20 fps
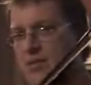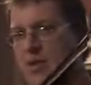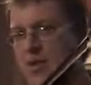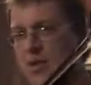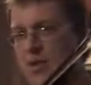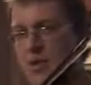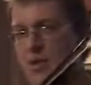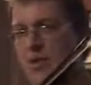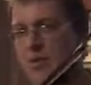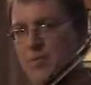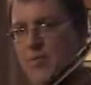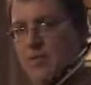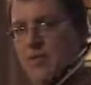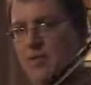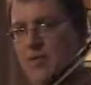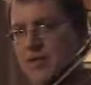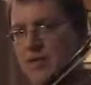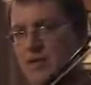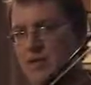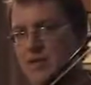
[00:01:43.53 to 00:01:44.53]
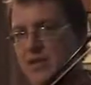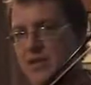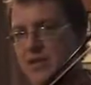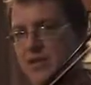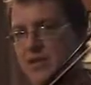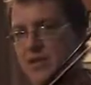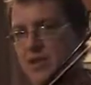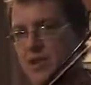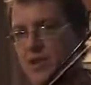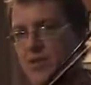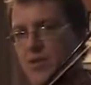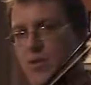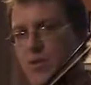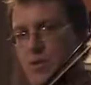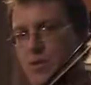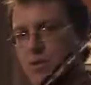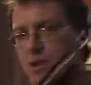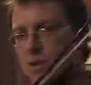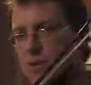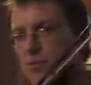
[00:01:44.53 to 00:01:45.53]
while we were playing and see if the
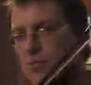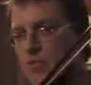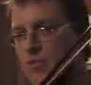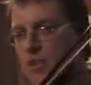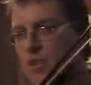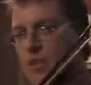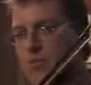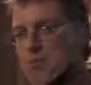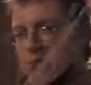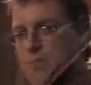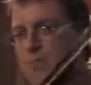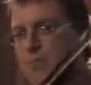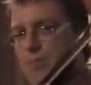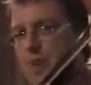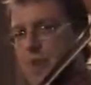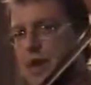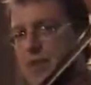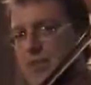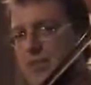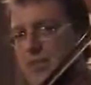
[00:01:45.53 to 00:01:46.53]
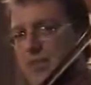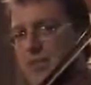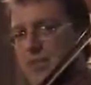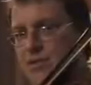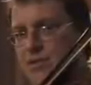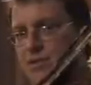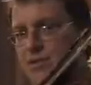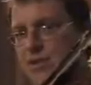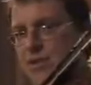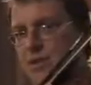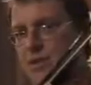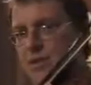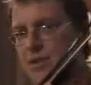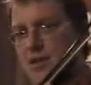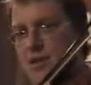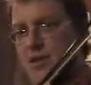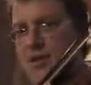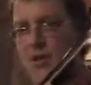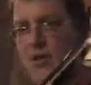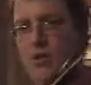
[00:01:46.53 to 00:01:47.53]
bow came right back to the
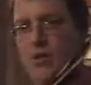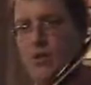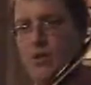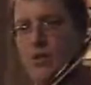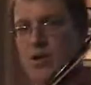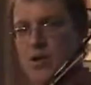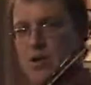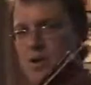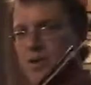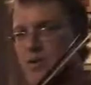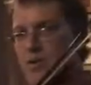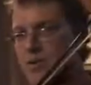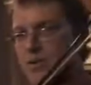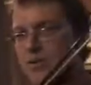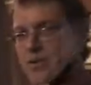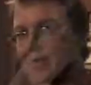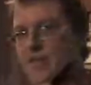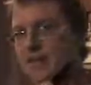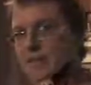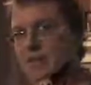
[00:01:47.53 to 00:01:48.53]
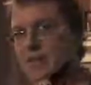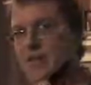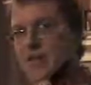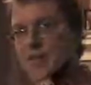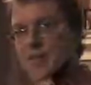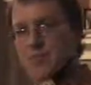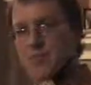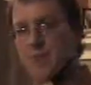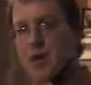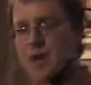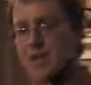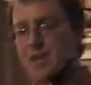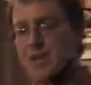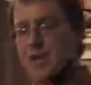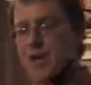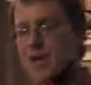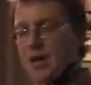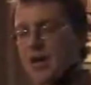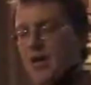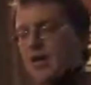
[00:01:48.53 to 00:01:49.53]
string, or if when he flipped it, it
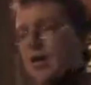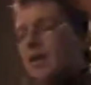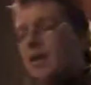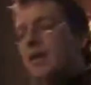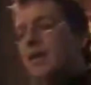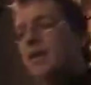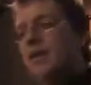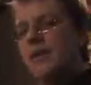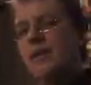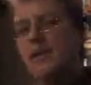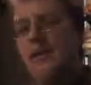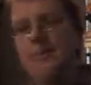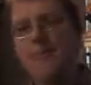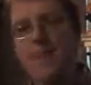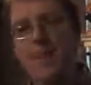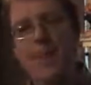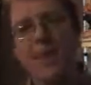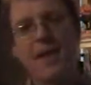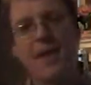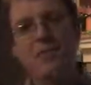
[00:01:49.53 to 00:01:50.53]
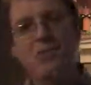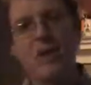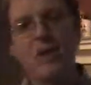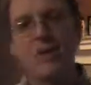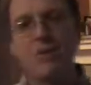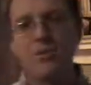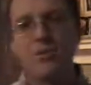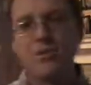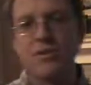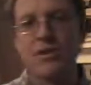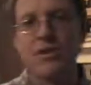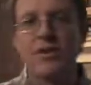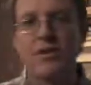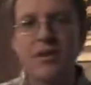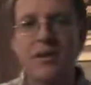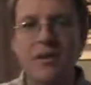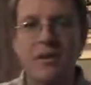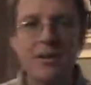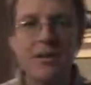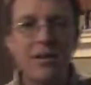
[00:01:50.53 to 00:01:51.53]
popped out. And what he was
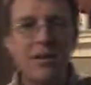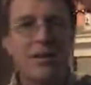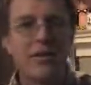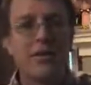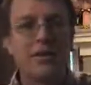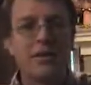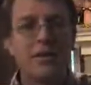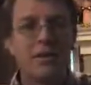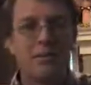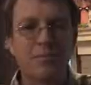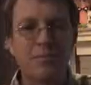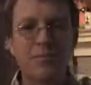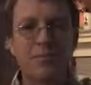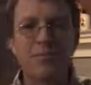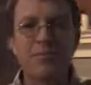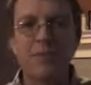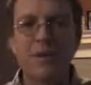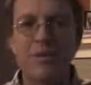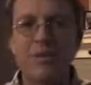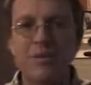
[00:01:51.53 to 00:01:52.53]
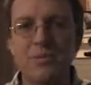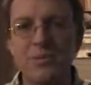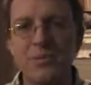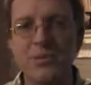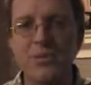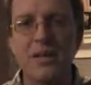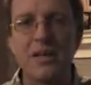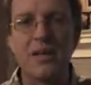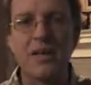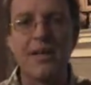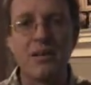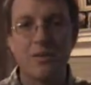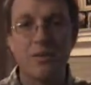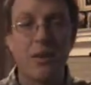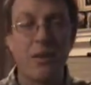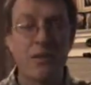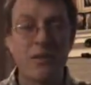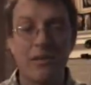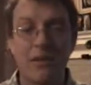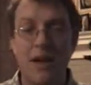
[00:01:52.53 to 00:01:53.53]
trying to prove to us was
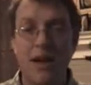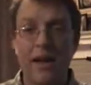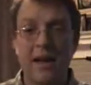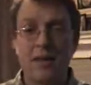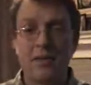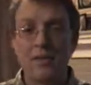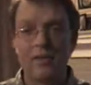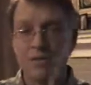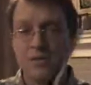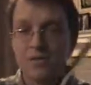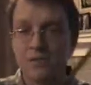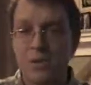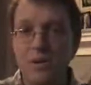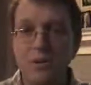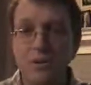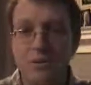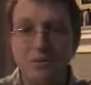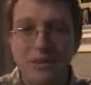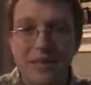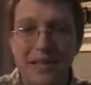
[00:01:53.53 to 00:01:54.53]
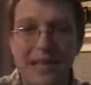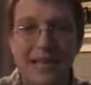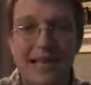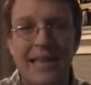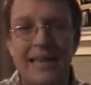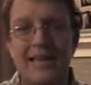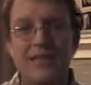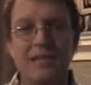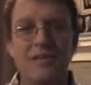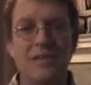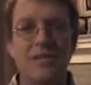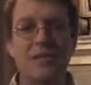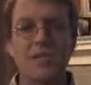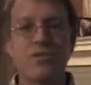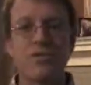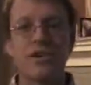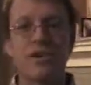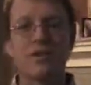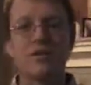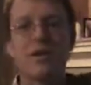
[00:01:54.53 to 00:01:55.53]
whether or not, we were playing into
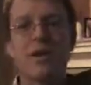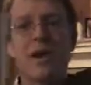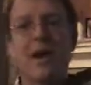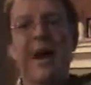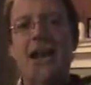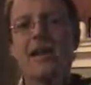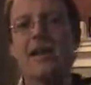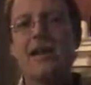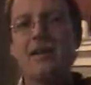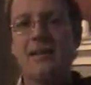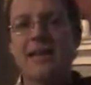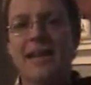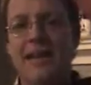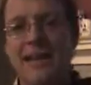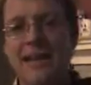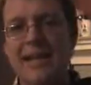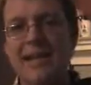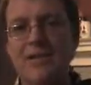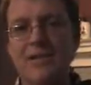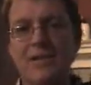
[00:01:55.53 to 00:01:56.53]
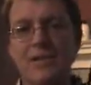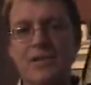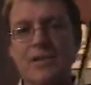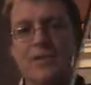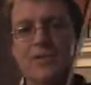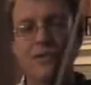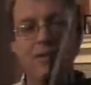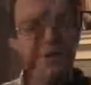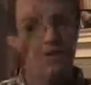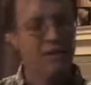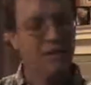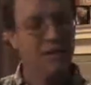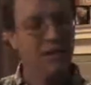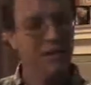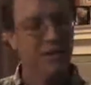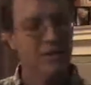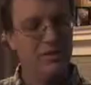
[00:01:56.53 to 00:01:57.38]
the string. So how do you get into the string?